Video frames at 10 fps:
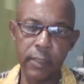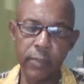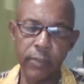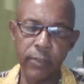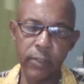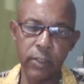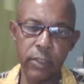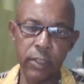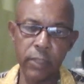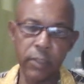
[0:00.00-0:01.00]
They preferred to
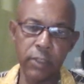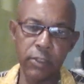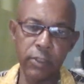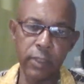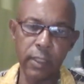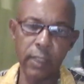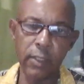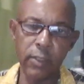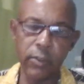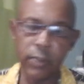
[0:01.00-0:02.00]
sleep on the street
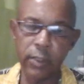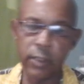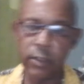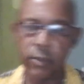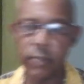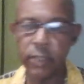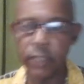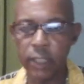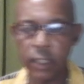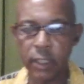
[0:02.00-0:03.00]
than to go into the
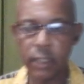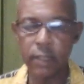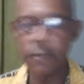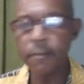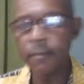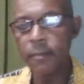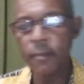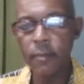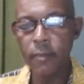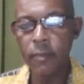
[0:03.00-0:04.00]
shelters.
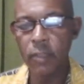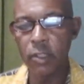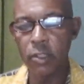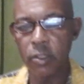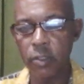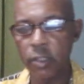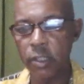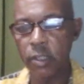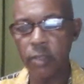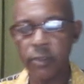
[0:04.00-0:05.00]
The
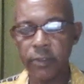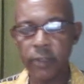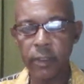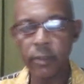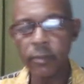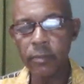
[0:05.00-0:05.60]
stories are horrific.